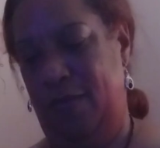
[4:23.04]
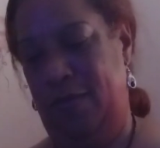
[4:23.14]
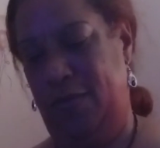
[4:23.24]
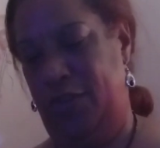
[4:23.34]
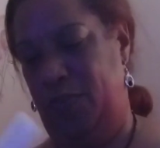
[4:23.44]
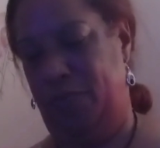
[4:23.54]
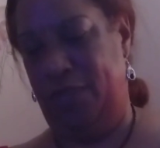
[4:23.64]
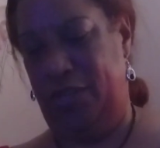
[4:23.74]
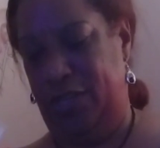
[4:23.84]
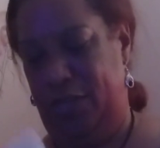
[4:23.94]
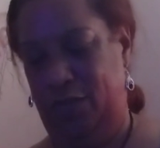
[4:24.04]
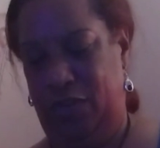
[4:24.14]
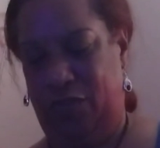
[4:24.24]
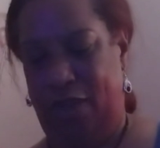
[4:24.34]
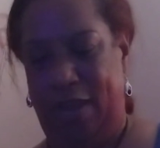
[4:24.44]
We'll just brush it, do a
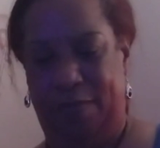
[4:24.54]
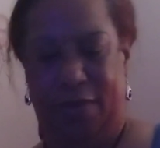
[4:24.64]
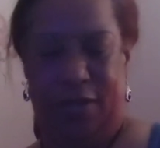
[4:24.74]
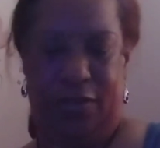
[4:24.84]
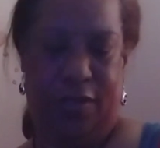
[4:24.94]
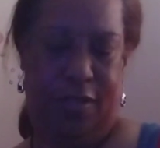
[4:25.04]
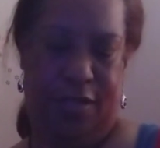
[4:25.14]
dry brush.